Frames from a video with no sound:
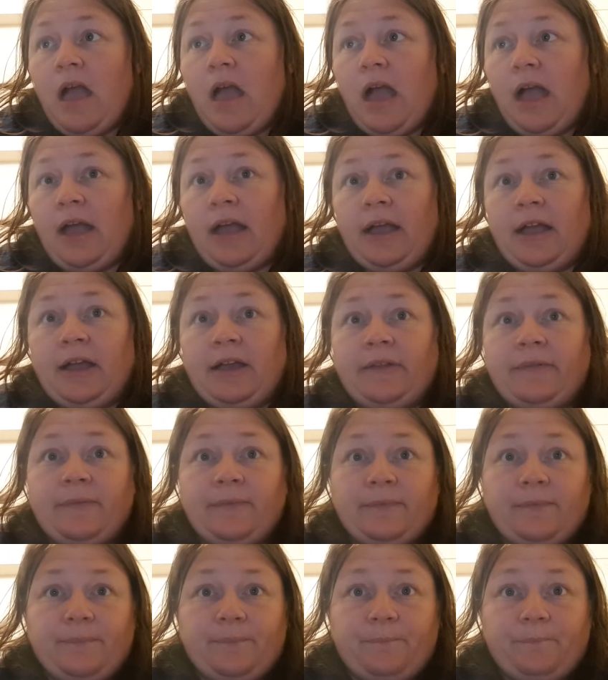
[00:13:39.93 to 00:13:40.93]

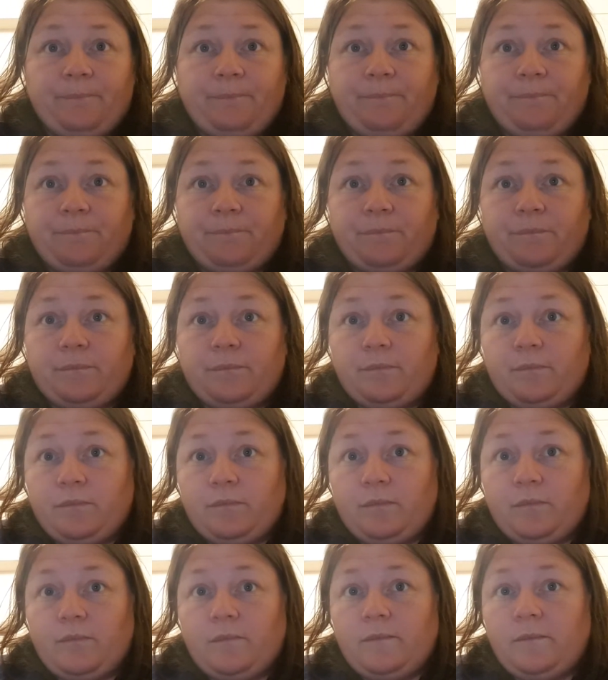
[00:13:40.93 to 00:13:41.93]
And,
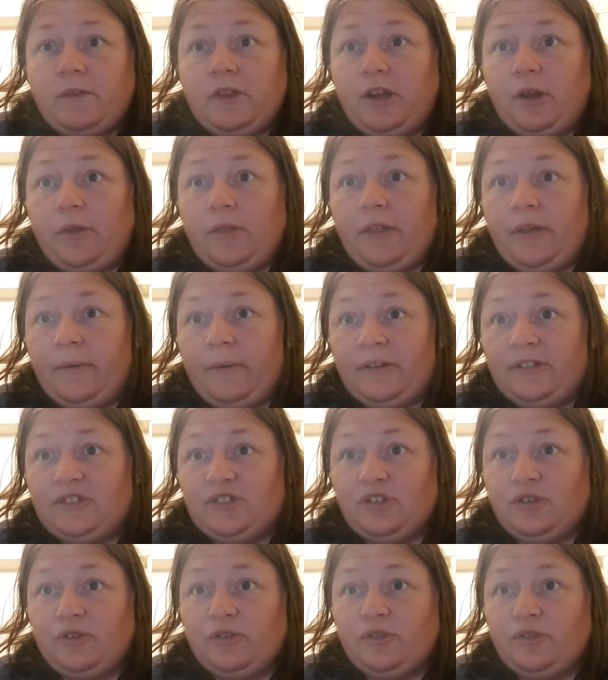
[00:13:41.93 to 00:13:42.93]
they went
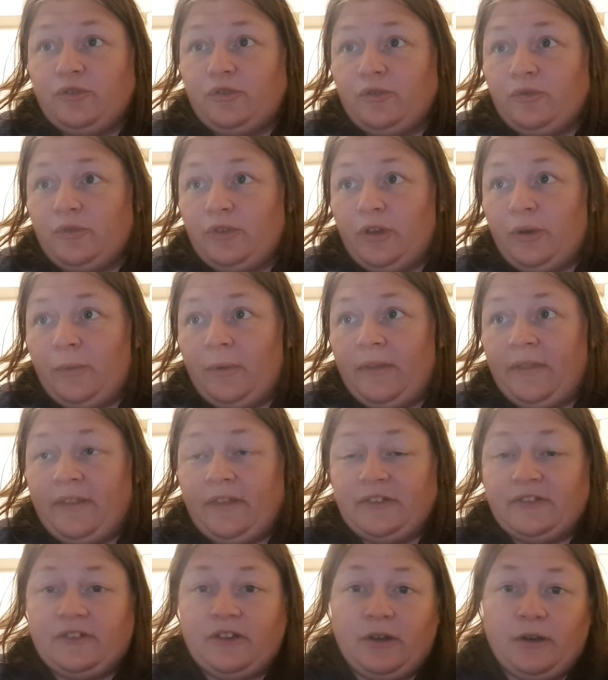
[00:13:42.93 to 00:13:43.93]
to, one of
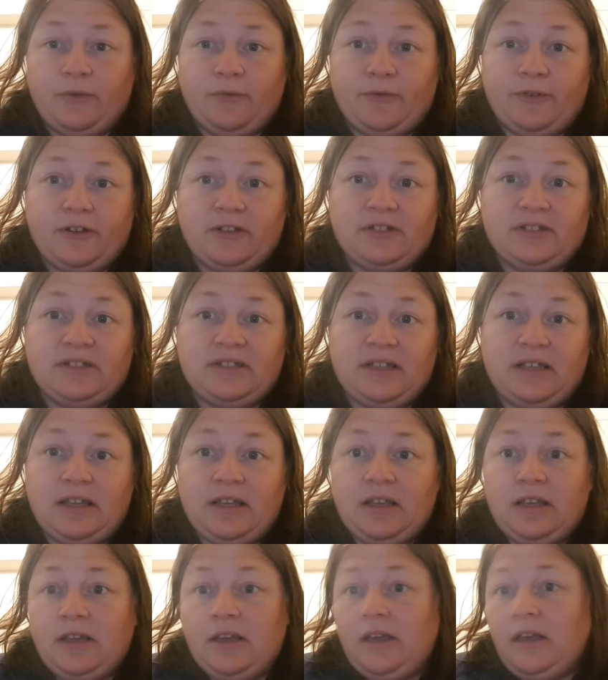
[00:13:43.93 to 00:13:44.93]
these girlfriends
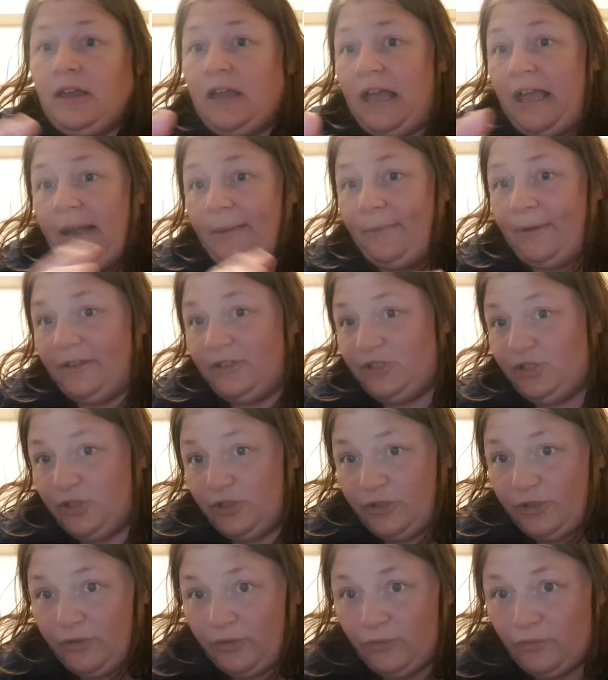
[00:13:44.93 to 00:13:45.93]
and went
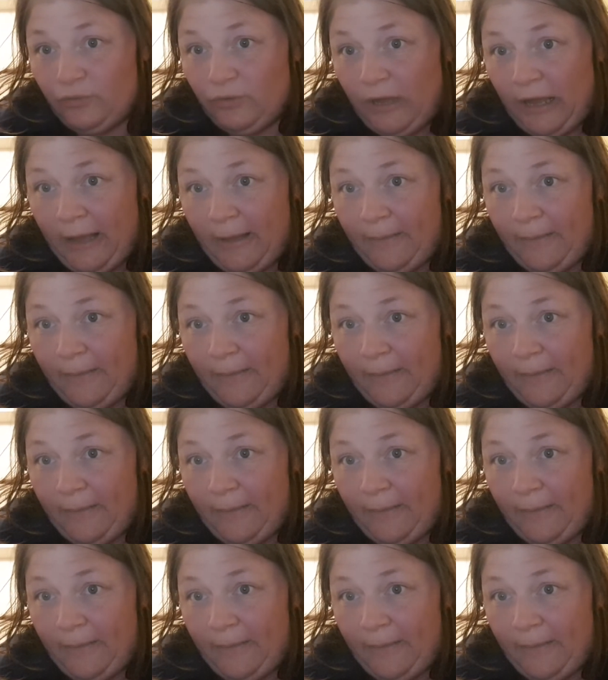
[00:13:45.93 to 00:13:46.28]
to